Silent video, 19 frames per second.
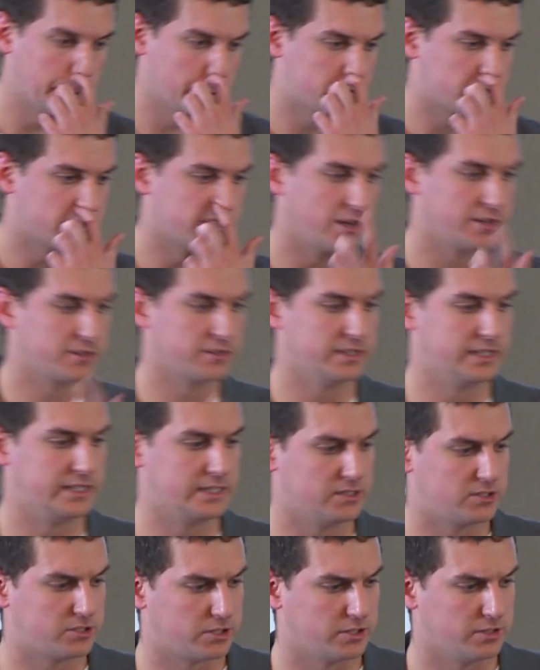were
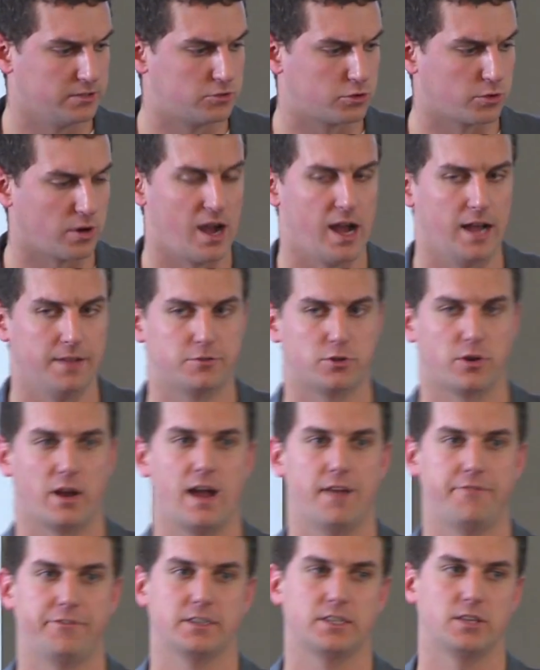struggling to drive
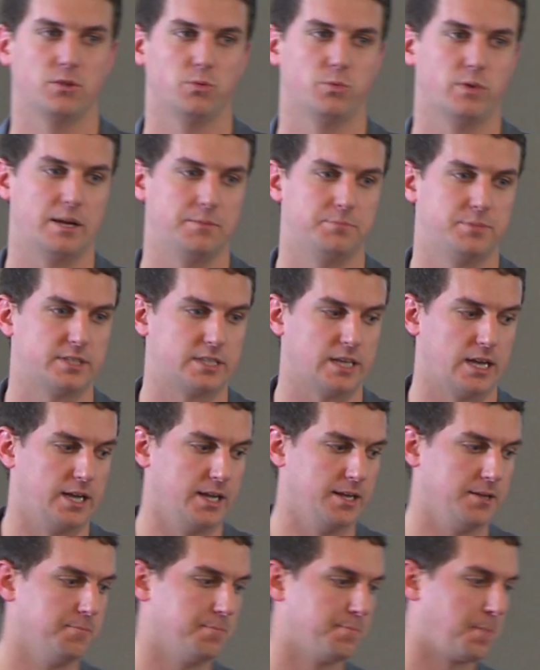traffic to the
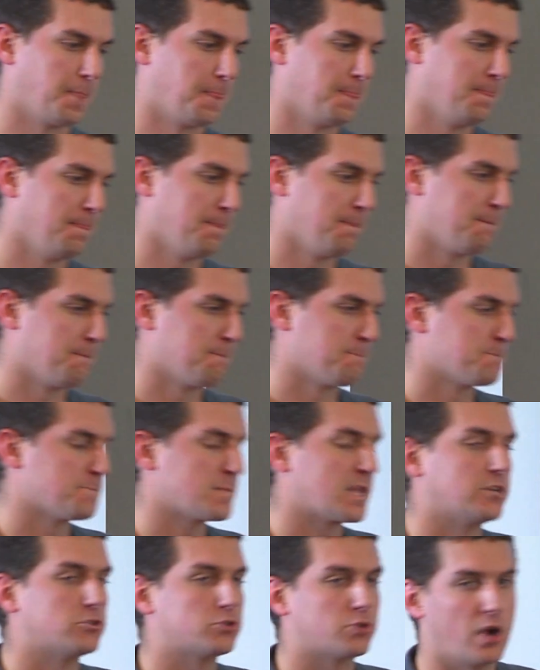website,
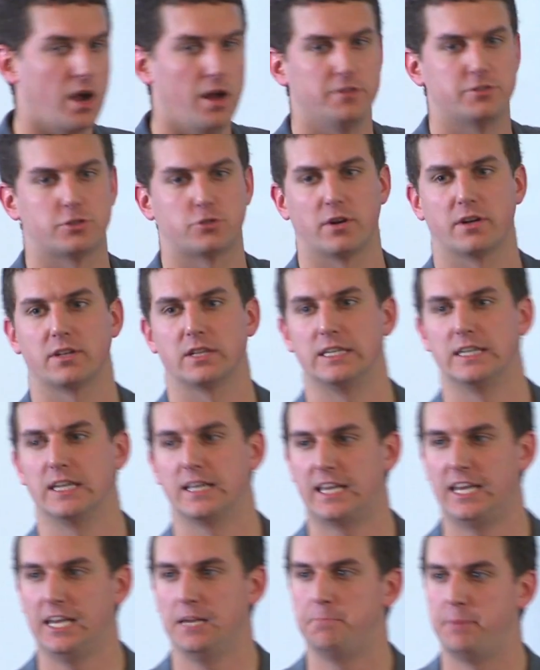struggling to
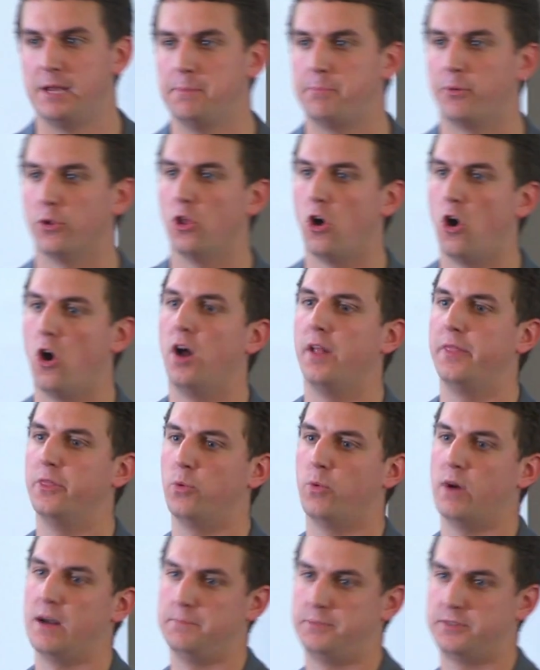keep people on the
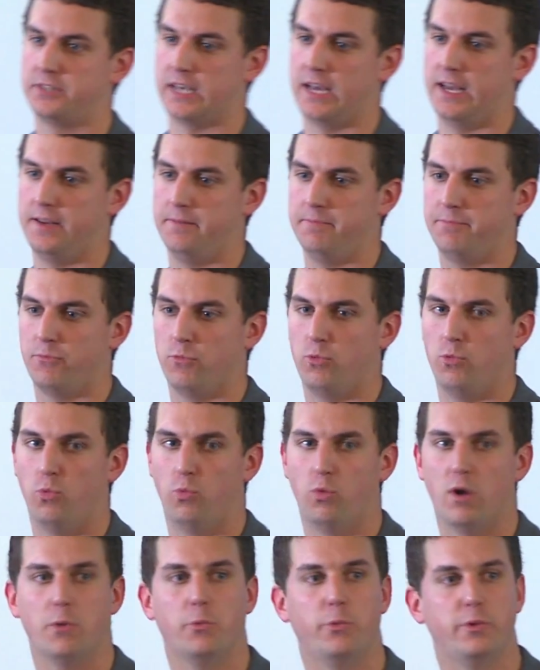website.
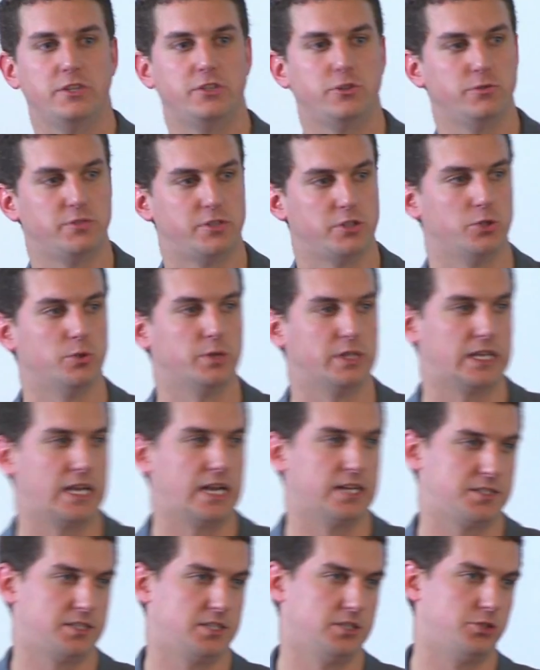What would you do in
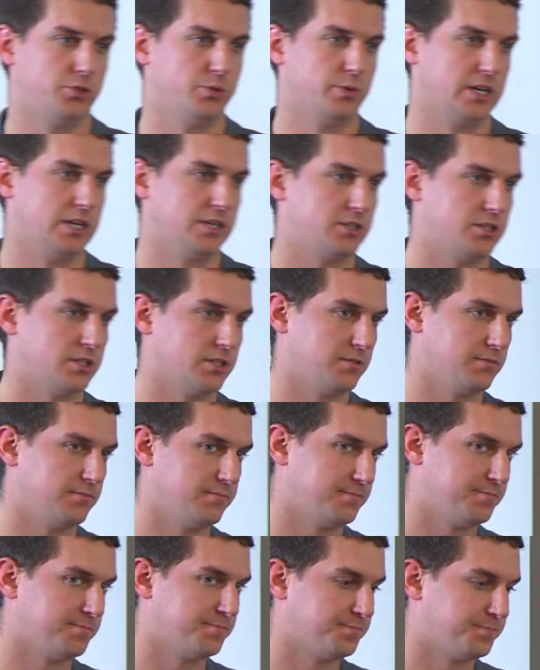that situation?
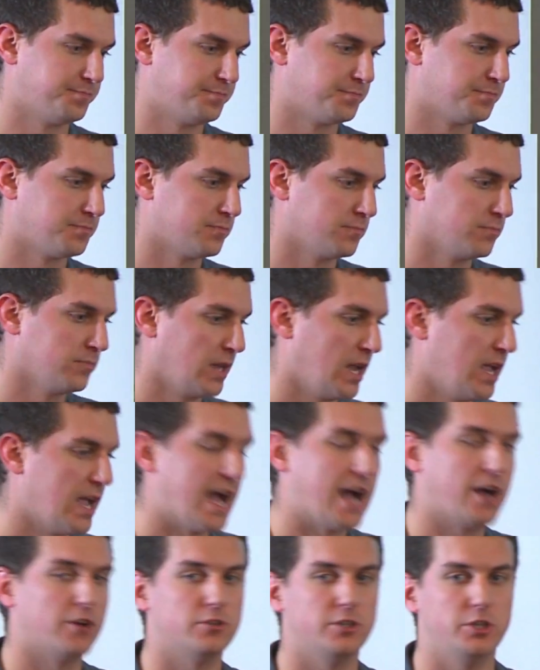
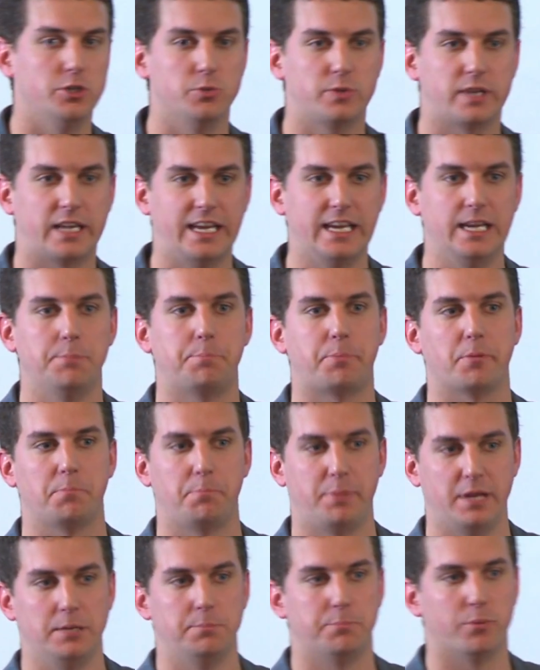How do you keep
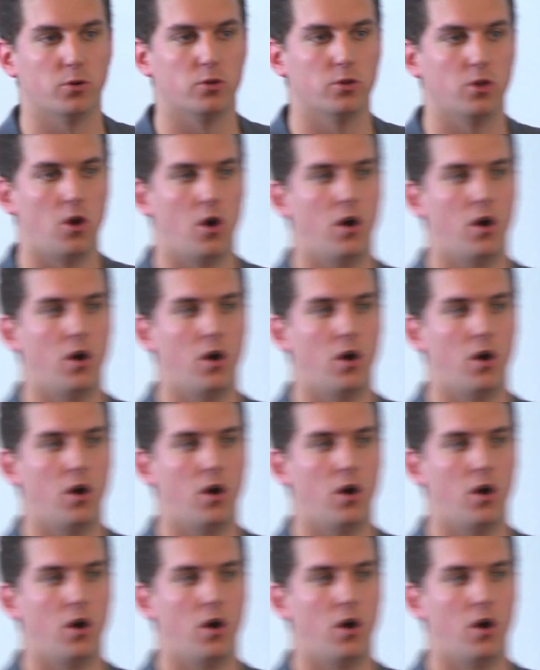people